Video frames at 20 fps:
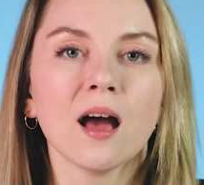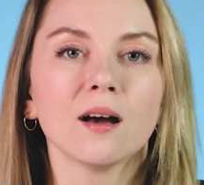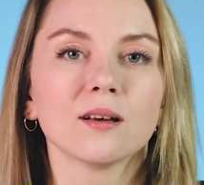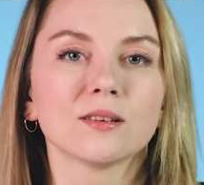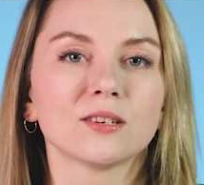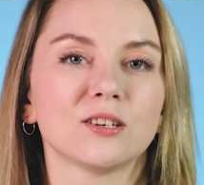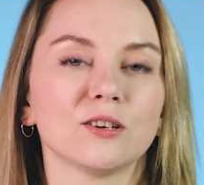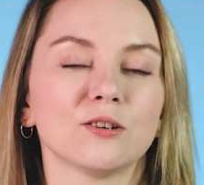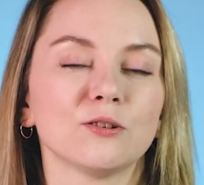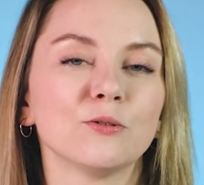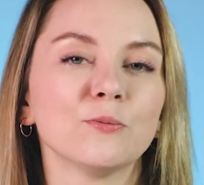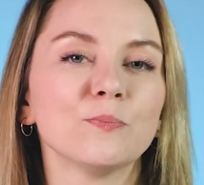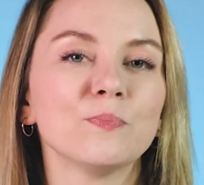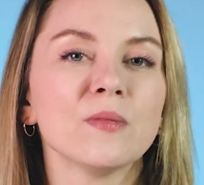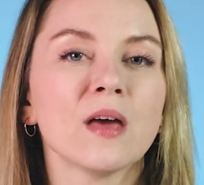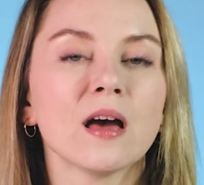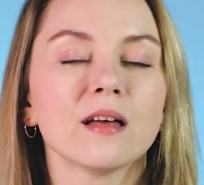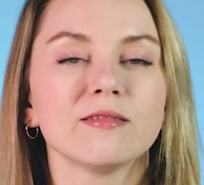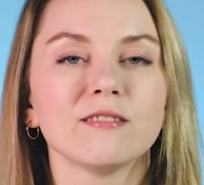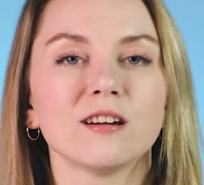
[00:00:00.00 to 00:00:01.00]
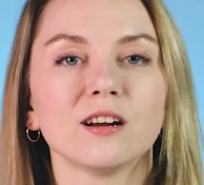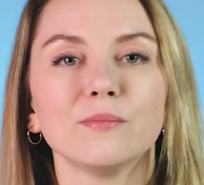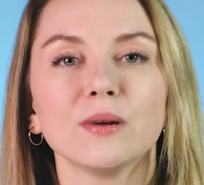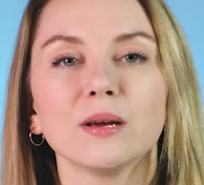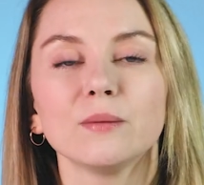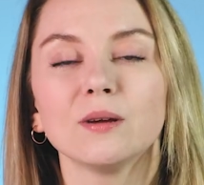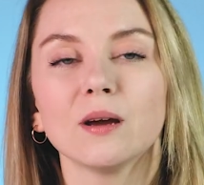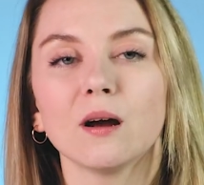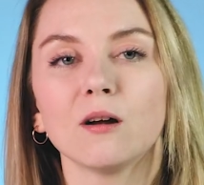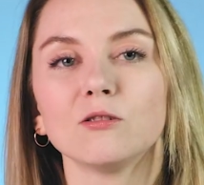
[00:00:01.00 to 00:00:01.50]
so there may
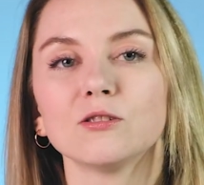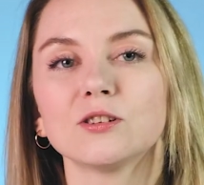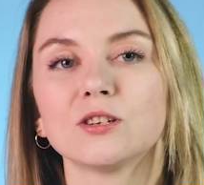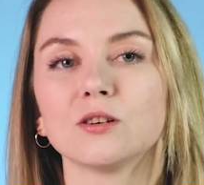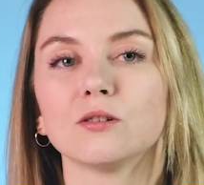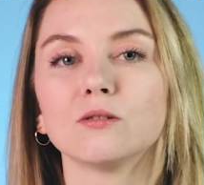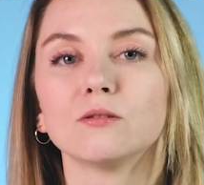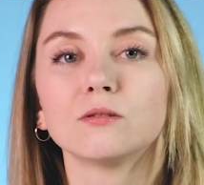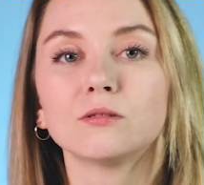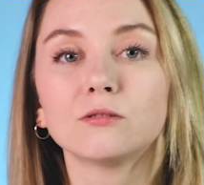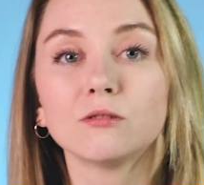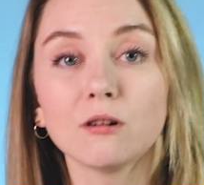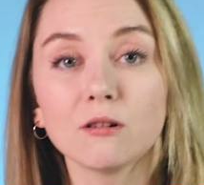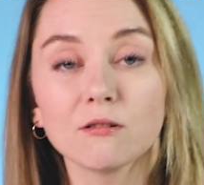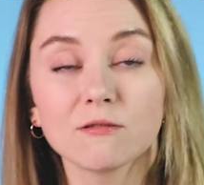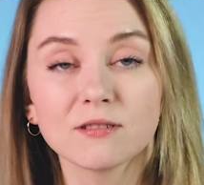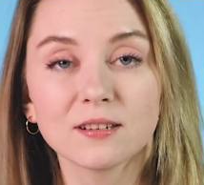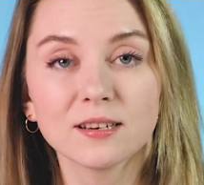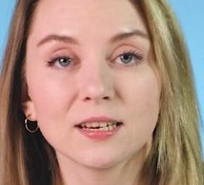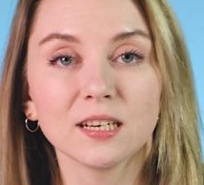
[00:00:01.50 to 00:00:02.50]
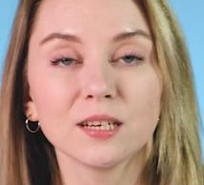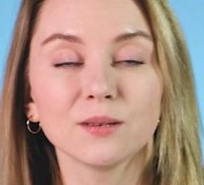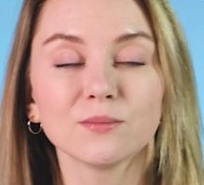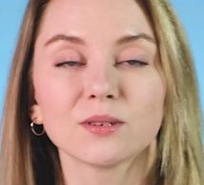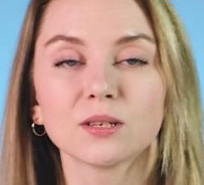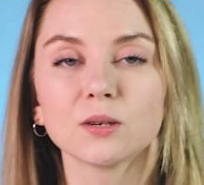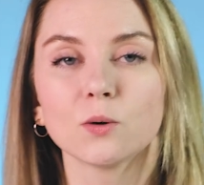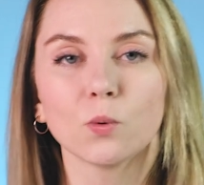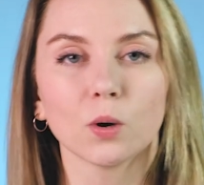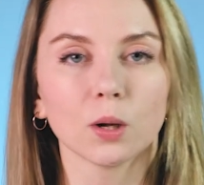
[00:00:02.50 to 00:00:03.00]
be also growth
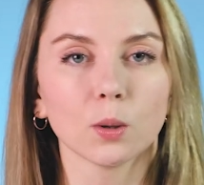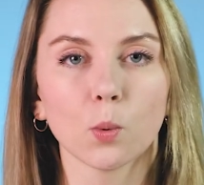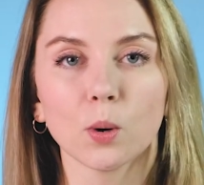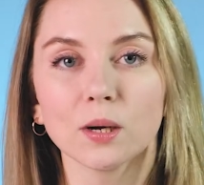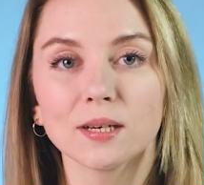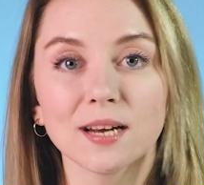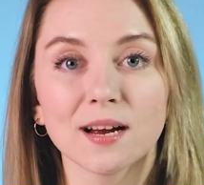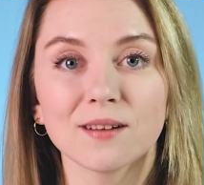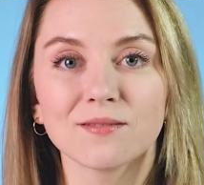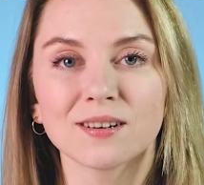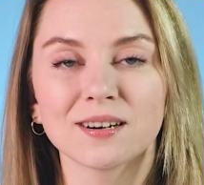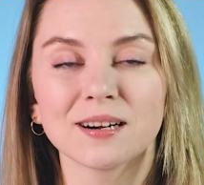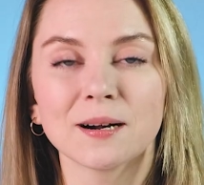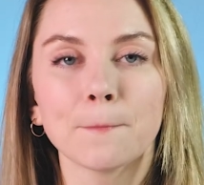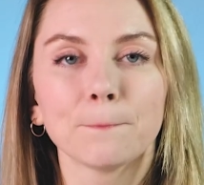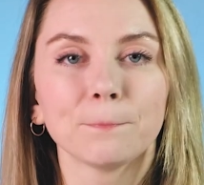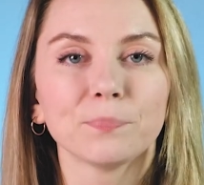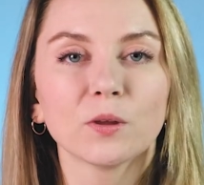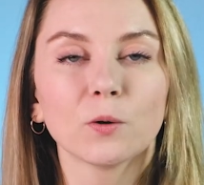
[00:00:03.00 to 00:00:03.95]
teams, well, whatever.